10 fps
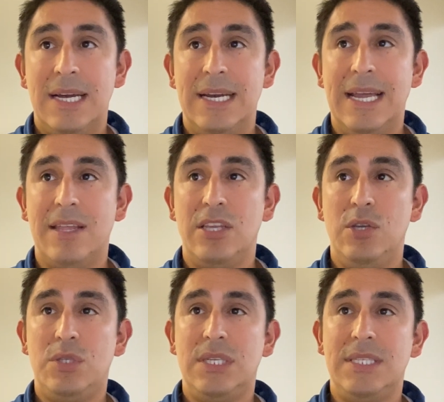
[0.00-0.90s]
Now, the
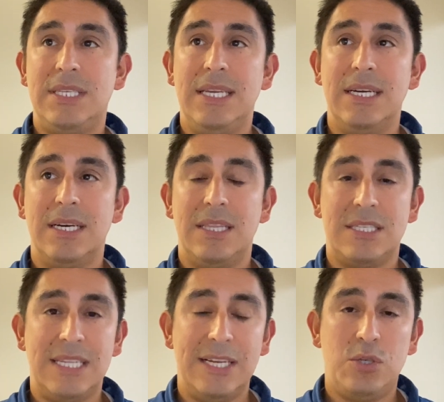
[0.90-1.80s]
UCC, the
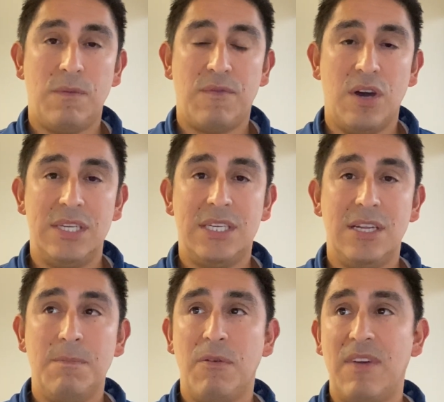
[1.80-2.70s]
statute of fraud, is
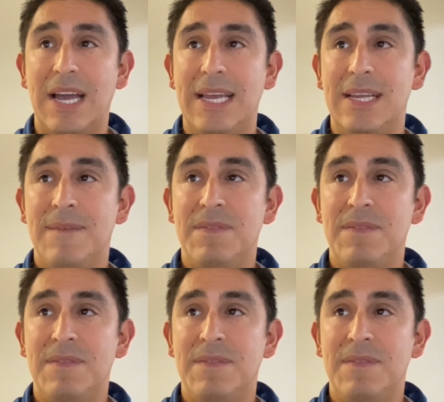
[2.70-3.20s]
going to provide